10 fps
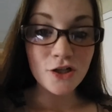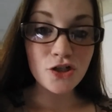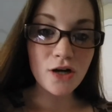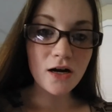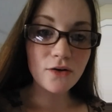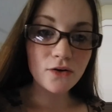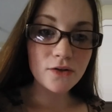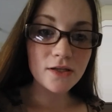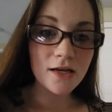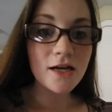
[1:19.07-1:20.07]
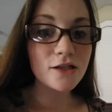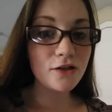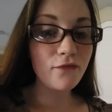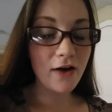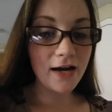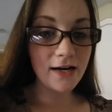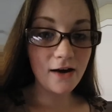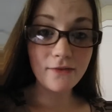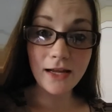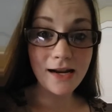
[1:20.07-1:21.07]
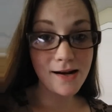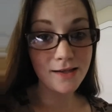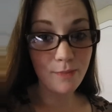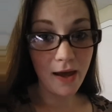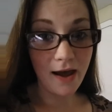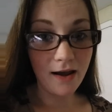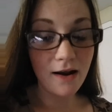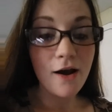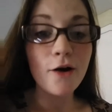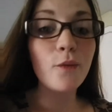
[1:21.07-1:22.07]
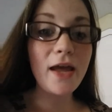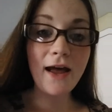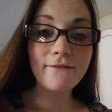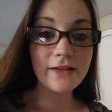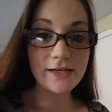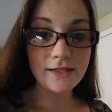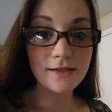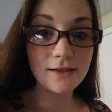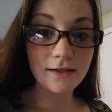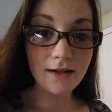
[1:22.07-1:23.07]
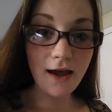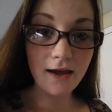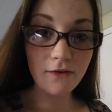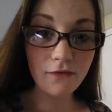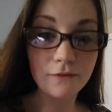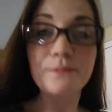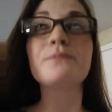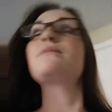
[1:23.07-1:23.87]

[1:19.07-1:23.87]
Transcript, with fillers: struggles to find out that it is bad. We have lessons in life.